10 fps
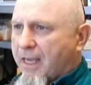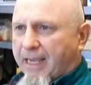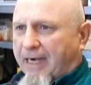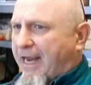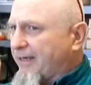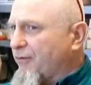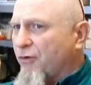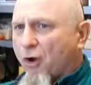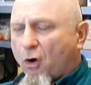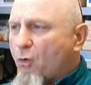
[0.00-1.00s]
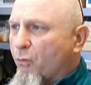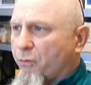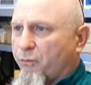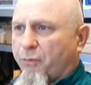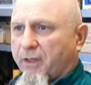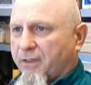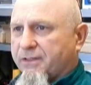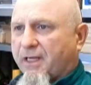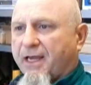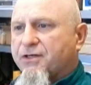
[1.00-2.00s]
And I had no
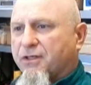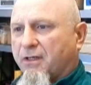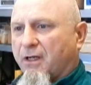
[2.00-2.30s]
realization